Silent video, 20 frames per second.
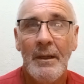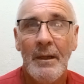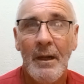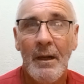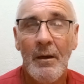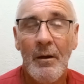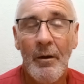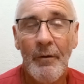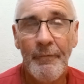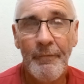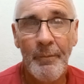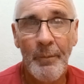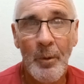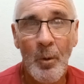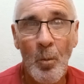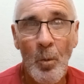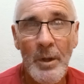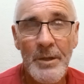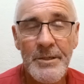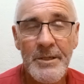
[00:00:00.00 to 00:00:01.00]
a lot from the
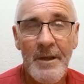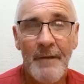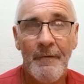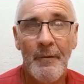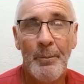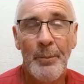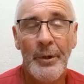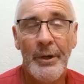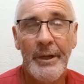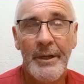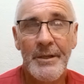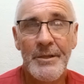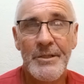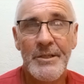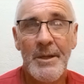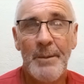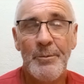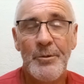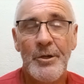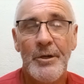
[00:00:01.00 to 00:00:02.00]
West have a
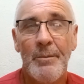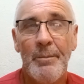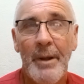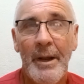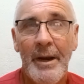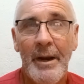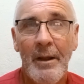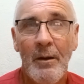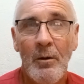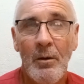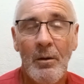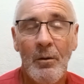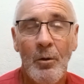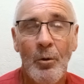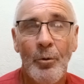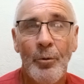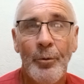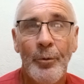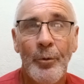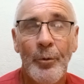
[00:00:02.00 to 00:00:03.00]
preconception about how
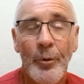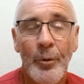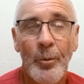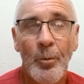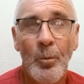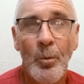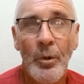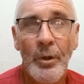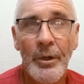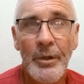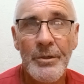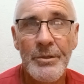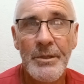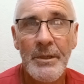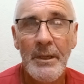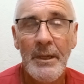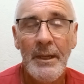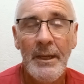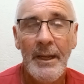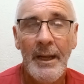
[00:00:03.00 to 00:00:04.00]
law and order works,
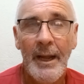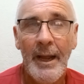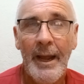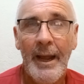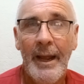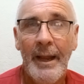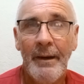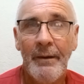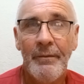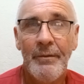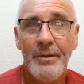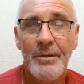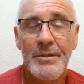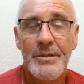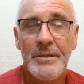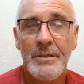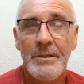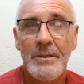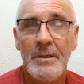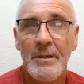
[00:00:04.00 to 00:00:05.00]
and this
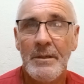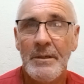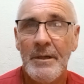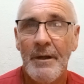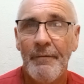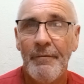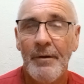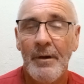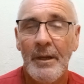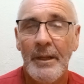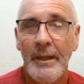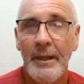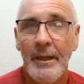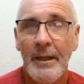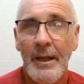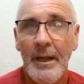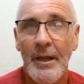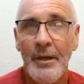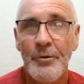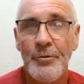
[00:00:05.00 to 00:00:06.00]
is definitely a
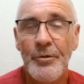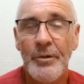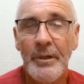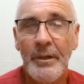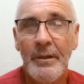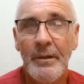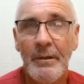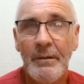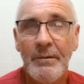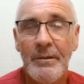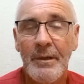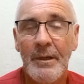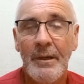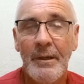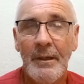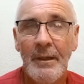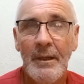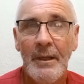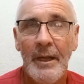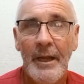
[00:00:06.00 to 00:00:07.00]
country that,
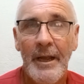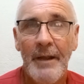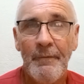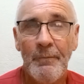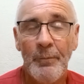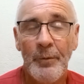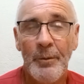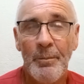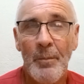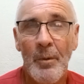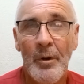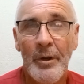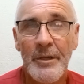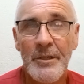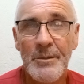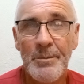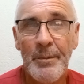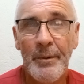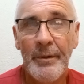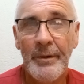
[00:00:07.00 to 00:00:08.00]
even with my
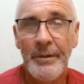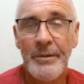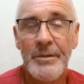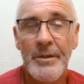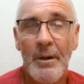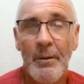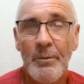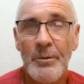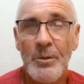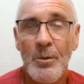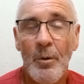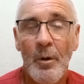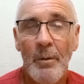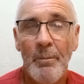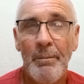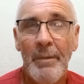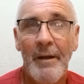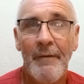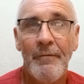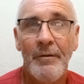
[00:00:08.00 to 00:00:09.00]
experience, I was quite
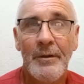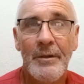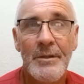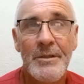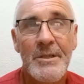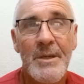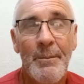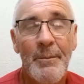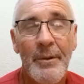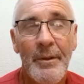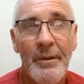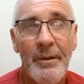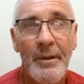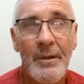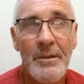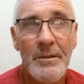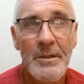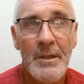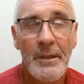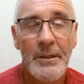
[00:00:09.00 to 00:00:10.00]
baffled at some of the
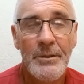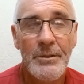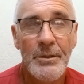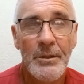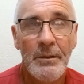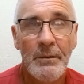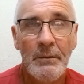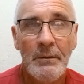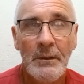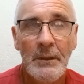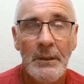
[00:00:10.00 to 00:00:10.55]
things they do.